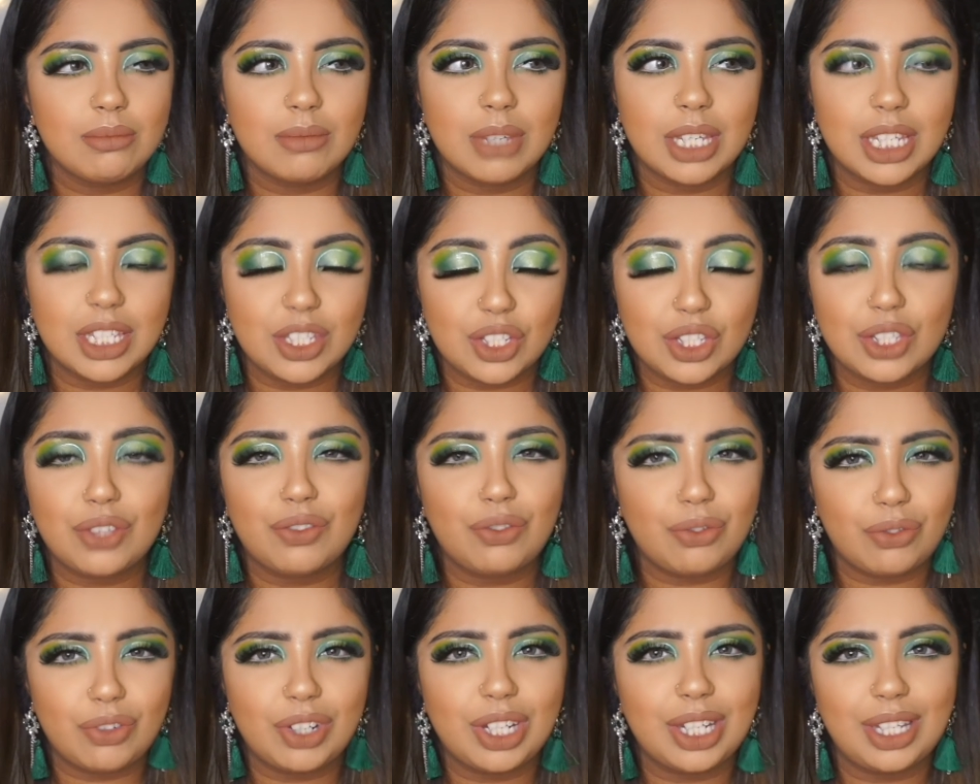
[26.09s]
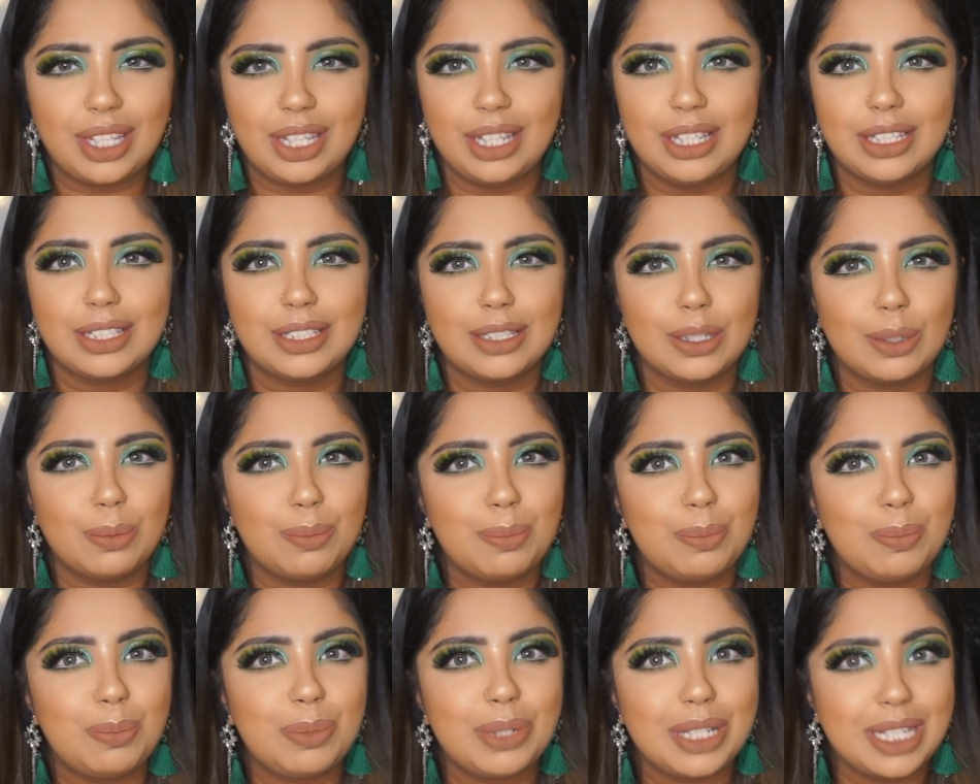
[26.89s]
It's just freaky, so
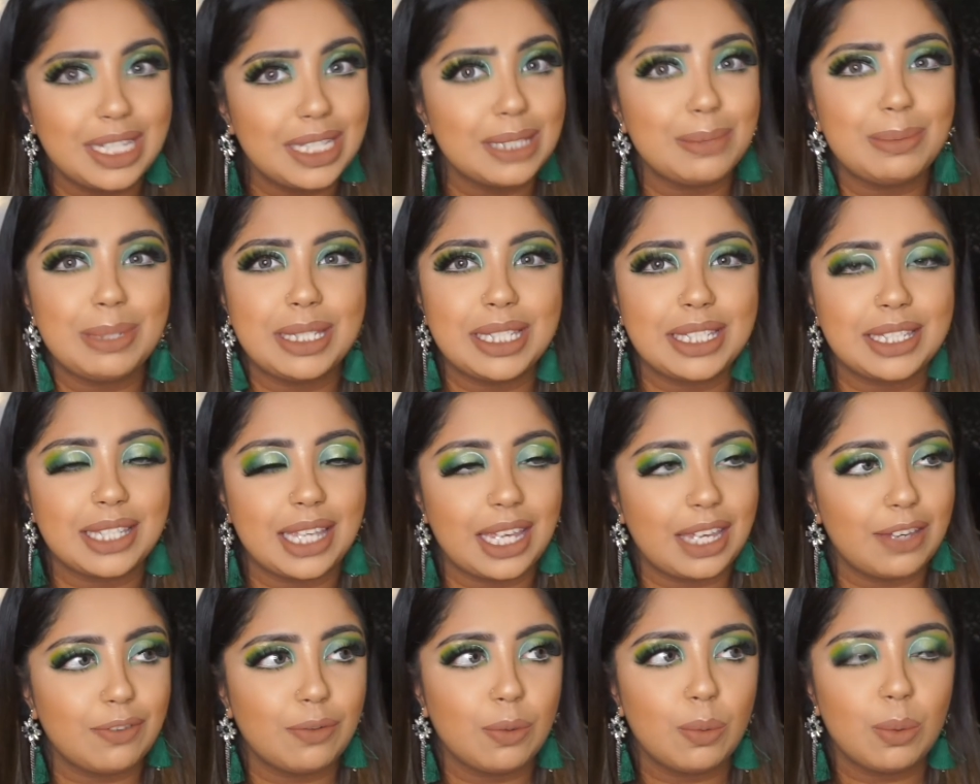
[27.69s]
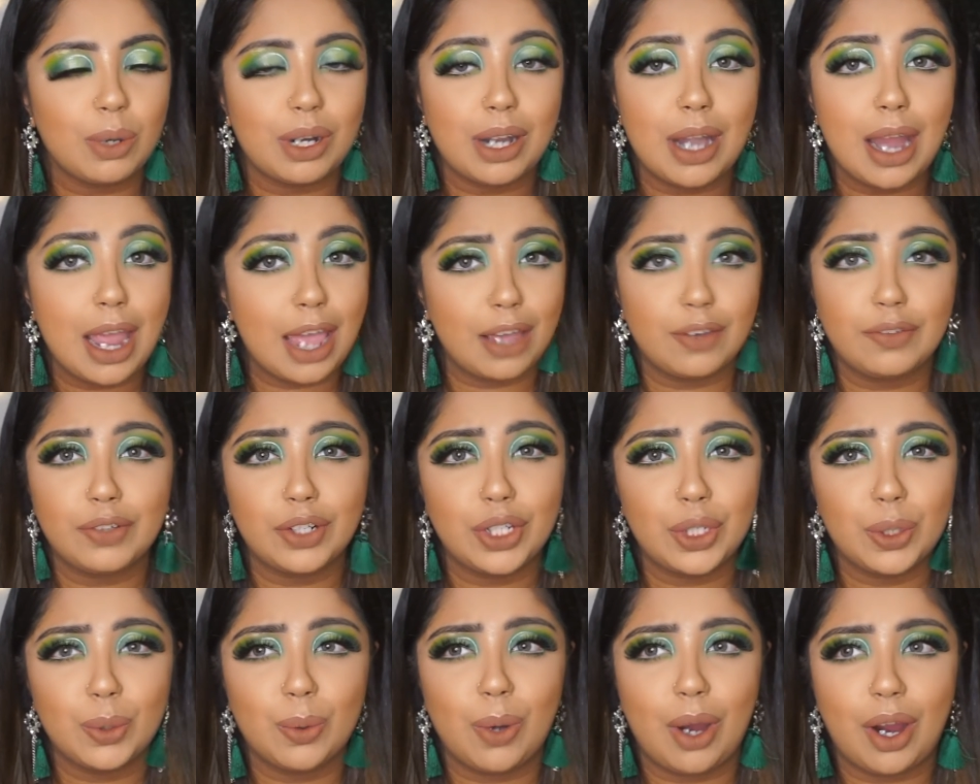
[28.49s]
please be safe wherever
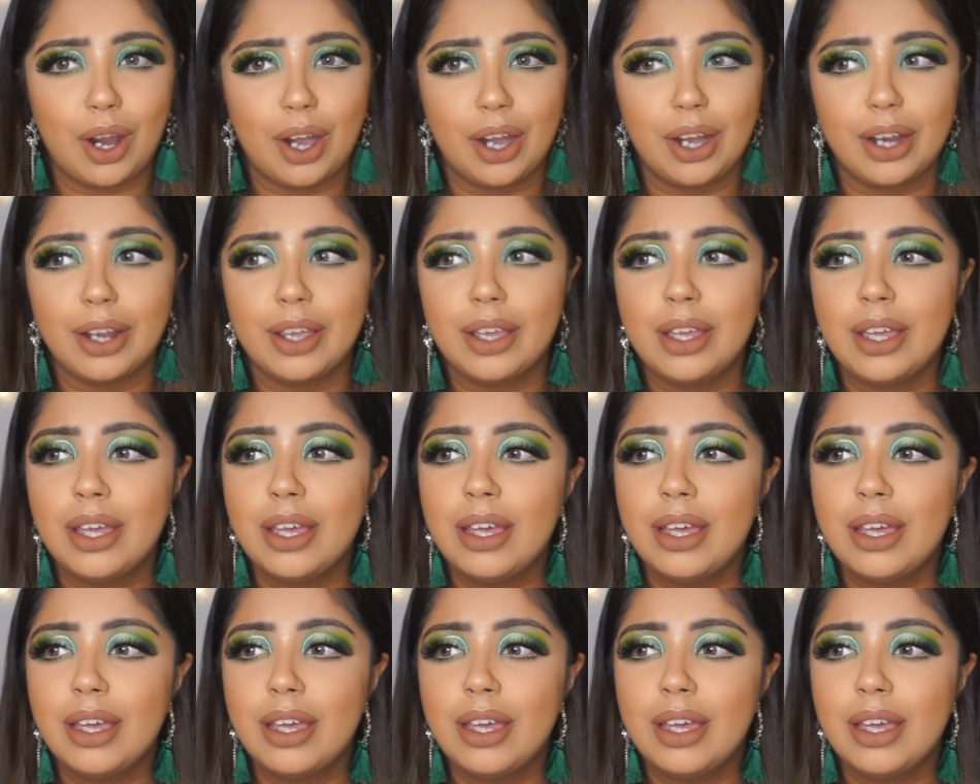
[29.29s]
you are.